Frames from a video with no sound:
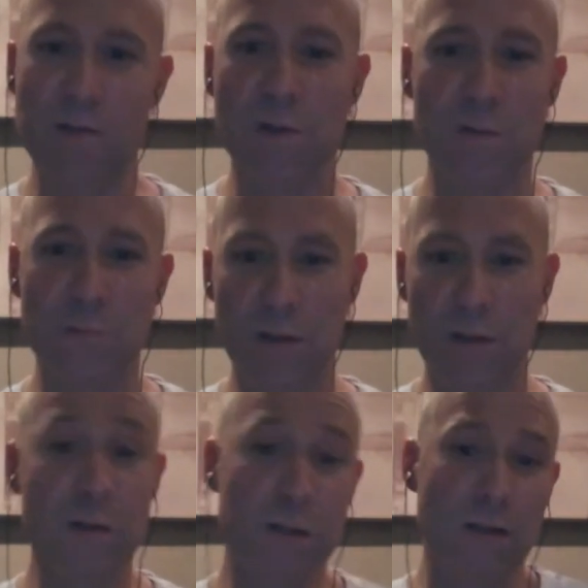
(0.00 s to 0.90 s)
So
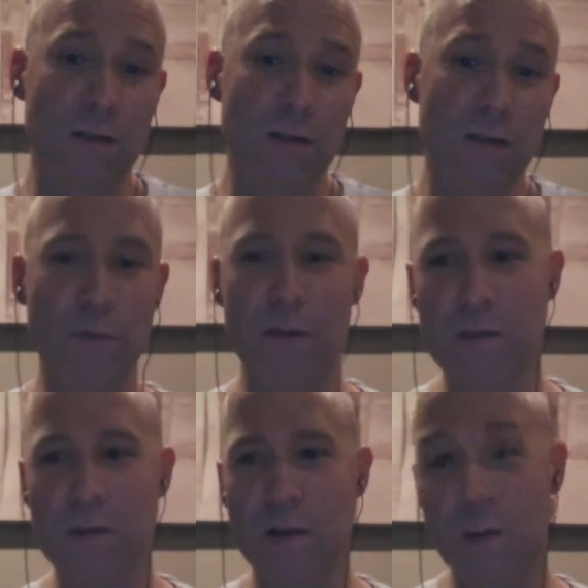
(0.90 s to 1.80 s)
interesting little
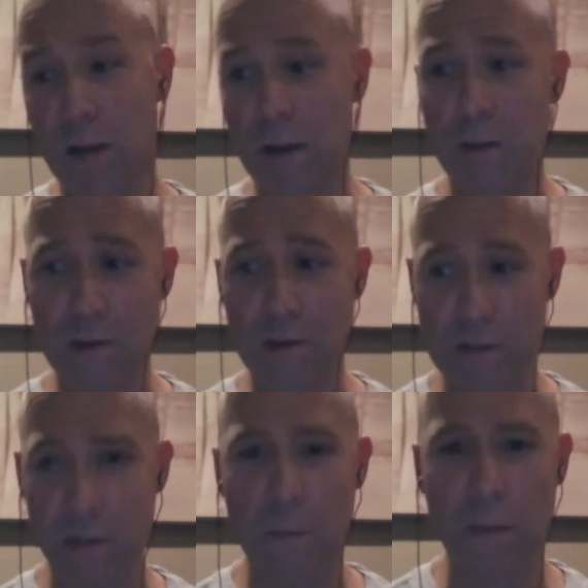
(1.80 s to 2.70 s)
things, you know, a lot of things
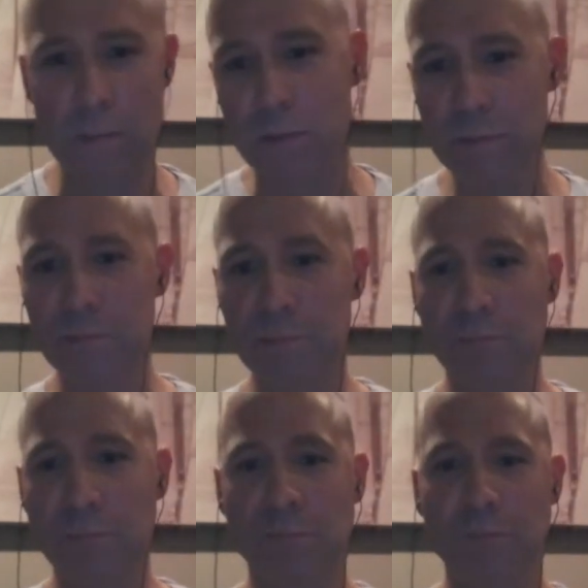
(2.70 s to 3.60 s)
that are possible
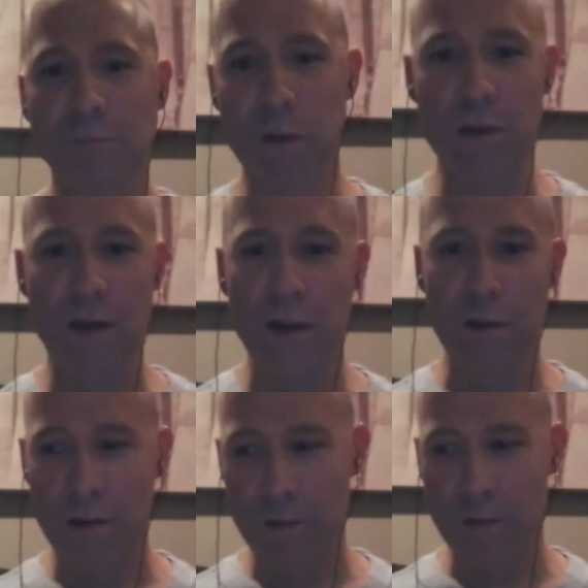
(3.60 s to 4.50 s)
with
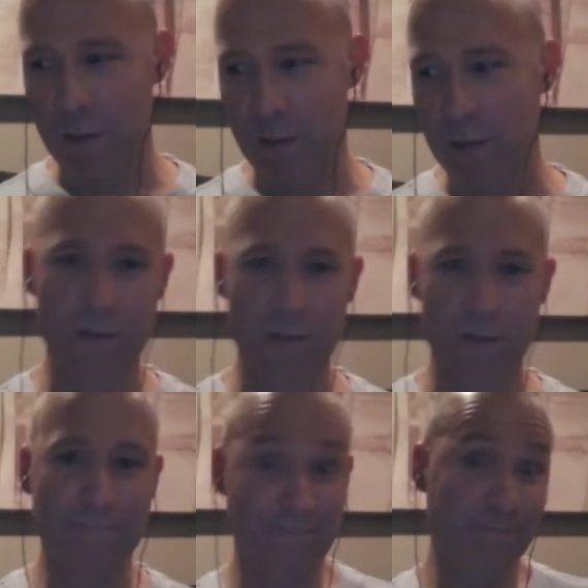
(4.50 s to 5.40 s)
the Internet of Things.